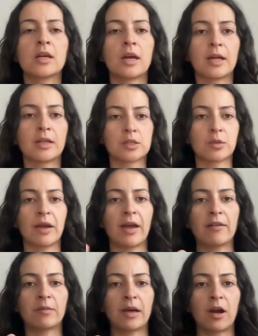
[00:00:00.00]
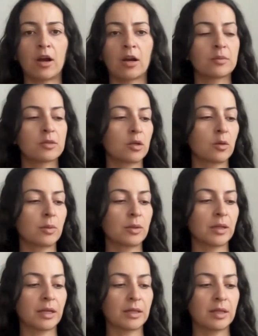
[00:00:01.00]
And so I have my arms open
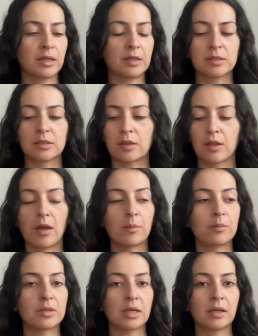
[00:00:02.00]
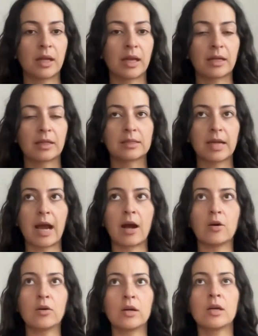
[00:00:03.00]
like this, thumbs and hands
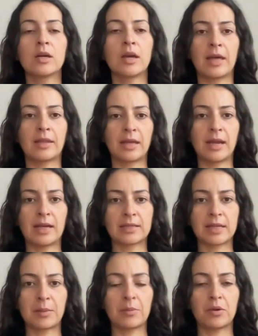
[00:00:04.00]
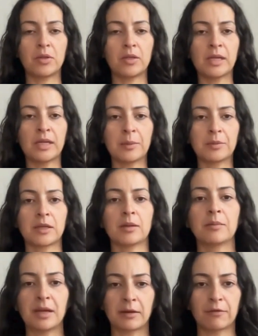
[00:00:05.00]
out. And then as I pull it in, I'm going to
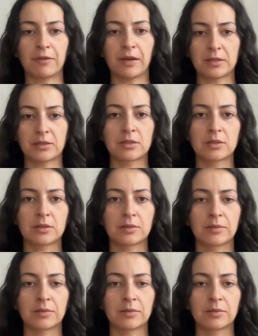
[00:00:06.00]
make a fist.